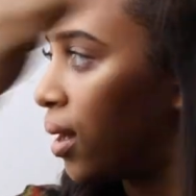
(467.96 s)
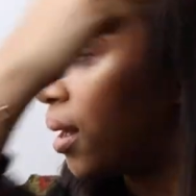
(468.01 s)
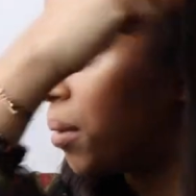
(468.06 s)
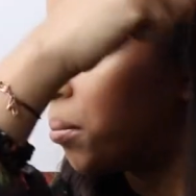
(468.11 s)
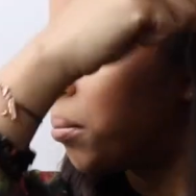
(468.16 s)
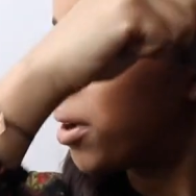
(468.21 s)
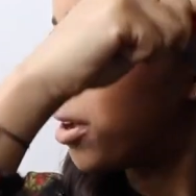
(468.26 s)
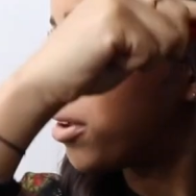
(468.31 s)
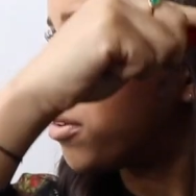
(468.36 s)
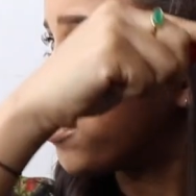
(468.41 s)

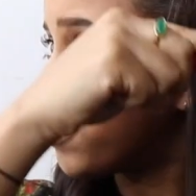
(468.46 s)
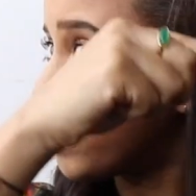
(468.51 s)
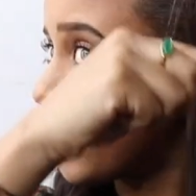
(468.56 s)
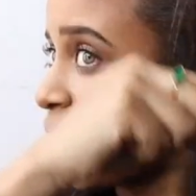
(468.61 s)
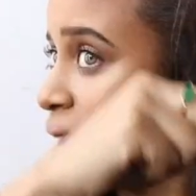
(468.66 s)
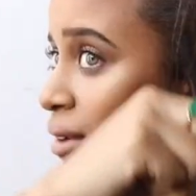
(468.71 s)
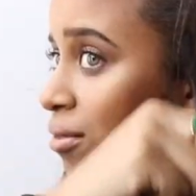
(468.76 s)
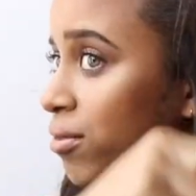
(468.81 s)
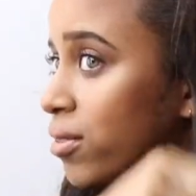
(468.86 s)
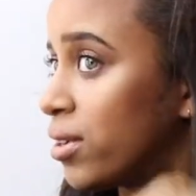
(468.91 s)
and both
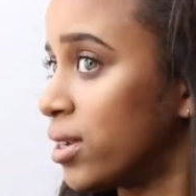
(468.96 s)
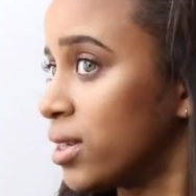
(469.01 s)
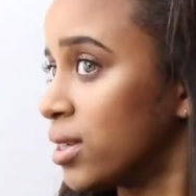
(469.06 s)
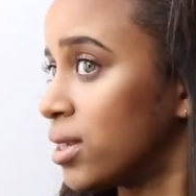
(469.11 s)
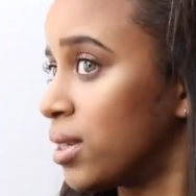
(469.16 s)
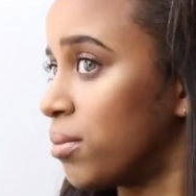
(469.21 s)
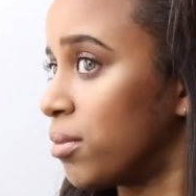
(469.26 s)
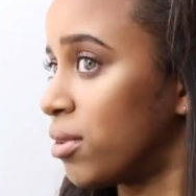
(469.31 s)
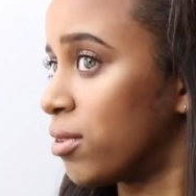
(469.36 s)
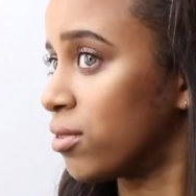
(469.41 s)
have really
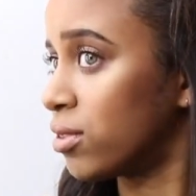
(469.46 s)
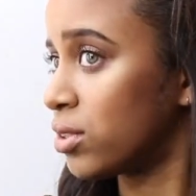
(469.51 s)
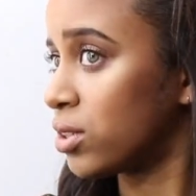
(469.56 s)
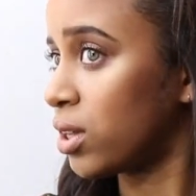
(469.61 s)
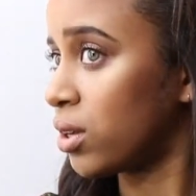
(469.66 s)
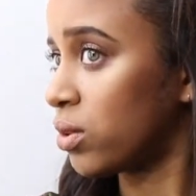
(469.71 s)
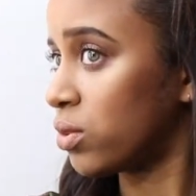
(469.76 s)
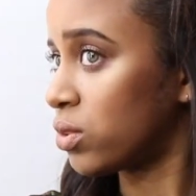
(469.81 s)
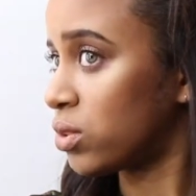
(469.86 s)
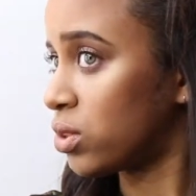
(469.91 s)
similar
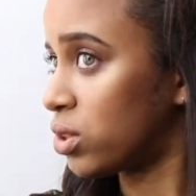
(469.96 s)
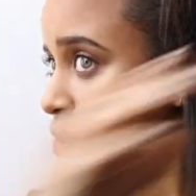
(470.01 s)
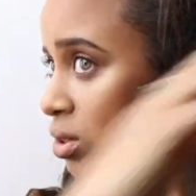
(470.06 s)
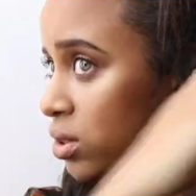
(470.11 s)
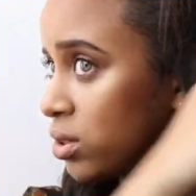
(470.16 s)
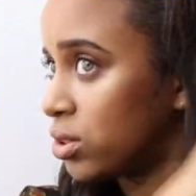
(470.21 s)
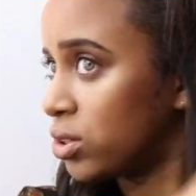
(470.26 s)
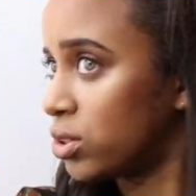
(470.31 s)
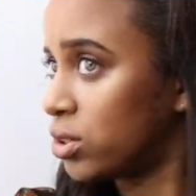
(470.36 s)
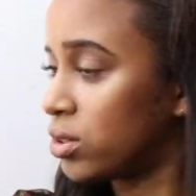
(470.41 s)
results
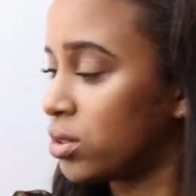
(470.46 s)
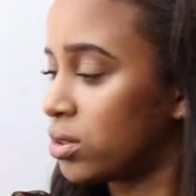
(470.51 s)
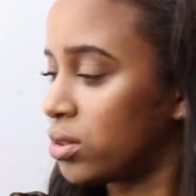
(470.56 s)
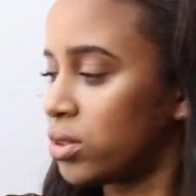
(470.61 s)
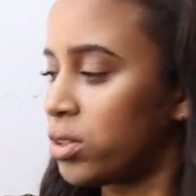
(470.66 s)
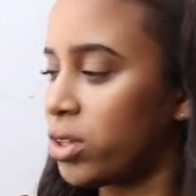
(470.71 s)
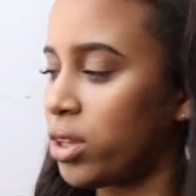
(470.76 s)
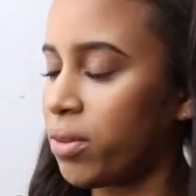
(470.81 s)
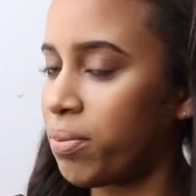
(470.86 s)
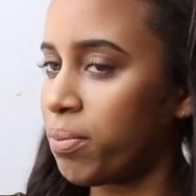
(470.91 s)

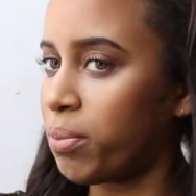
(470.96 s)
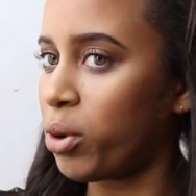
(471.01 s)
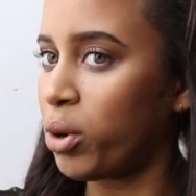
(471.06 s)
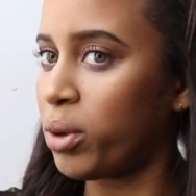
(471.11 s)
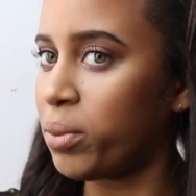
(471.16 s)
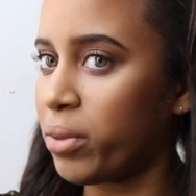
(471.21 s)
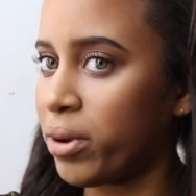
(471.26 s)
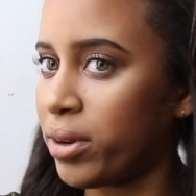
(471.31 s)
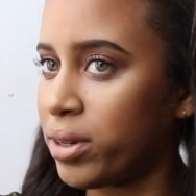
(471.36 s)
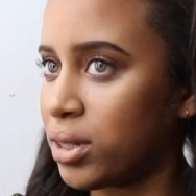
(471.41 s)
to the
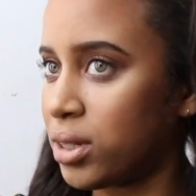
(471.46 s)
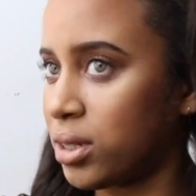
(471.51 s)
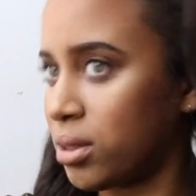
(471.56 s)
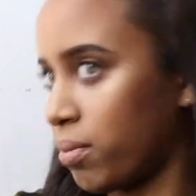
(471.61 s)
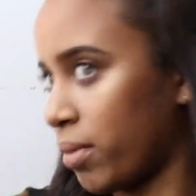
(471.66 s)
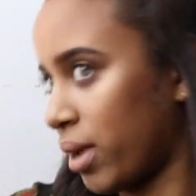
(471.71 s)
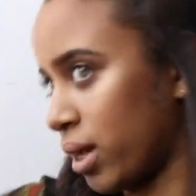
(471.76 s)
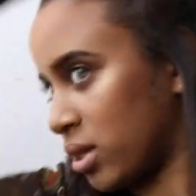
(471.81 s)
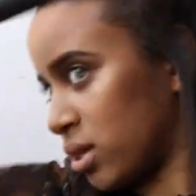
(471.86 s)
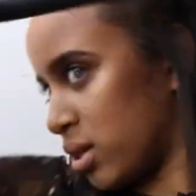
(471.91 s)
point where it
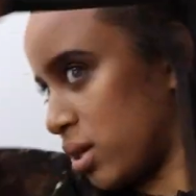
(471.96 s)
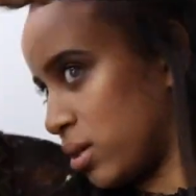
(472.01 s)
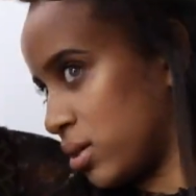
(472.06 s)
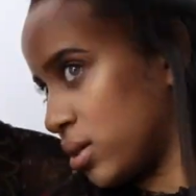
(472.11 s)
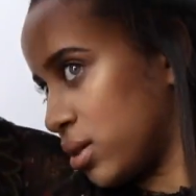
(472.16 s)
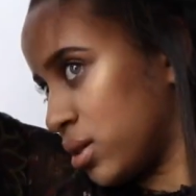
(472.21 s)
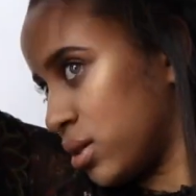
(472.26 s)
doesn't matter